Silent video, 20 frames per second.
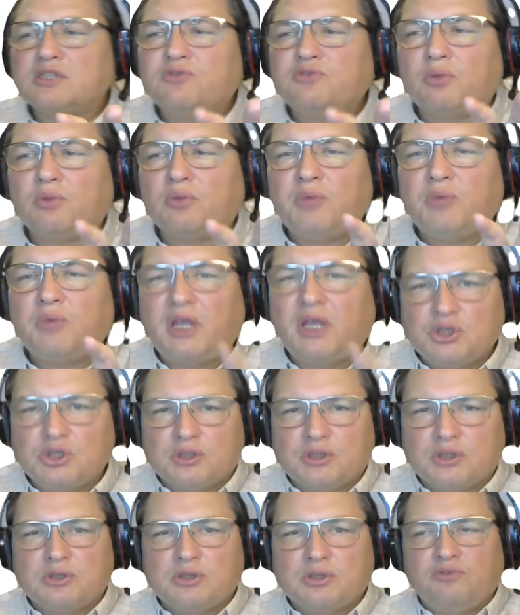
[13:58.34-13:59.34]

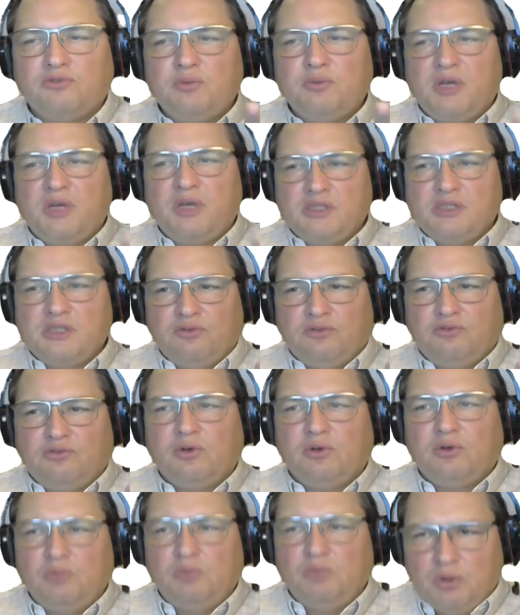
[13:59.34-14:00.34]
transformations of the basic
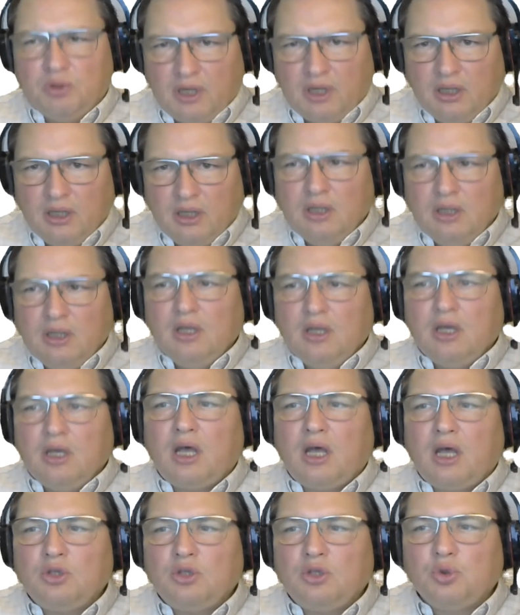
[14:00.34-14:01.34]
formula.
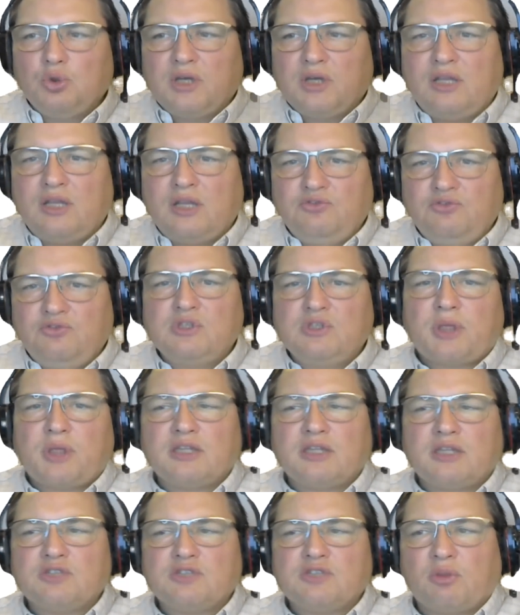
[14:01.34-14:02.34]
And to get these
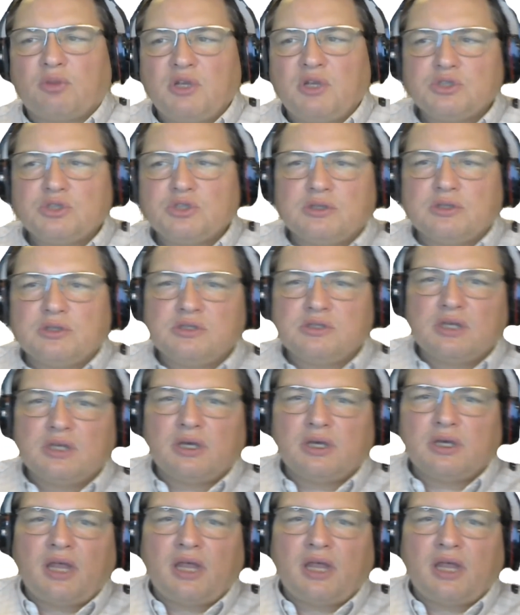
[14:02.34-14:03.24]
transformations